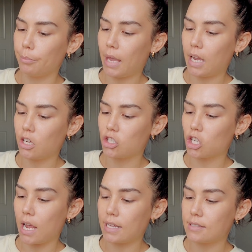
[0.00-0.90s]

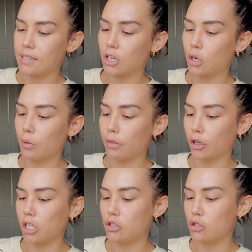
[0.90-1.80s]
beige and
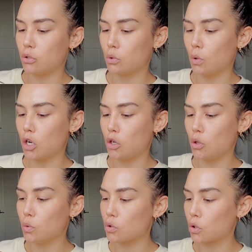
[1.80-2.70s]
032
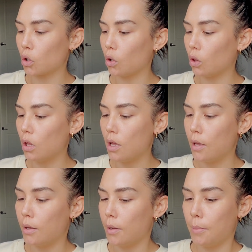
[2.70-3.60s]
neutral
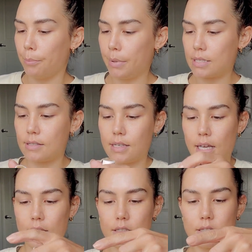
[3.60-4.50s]

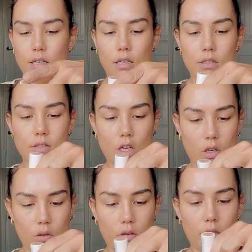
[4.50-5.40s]
biscuit.
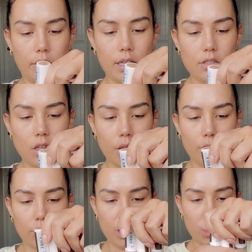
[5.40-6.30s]
So these are the
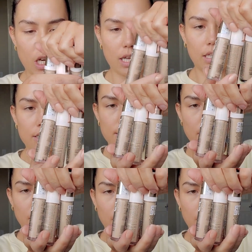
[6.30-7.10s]
three shades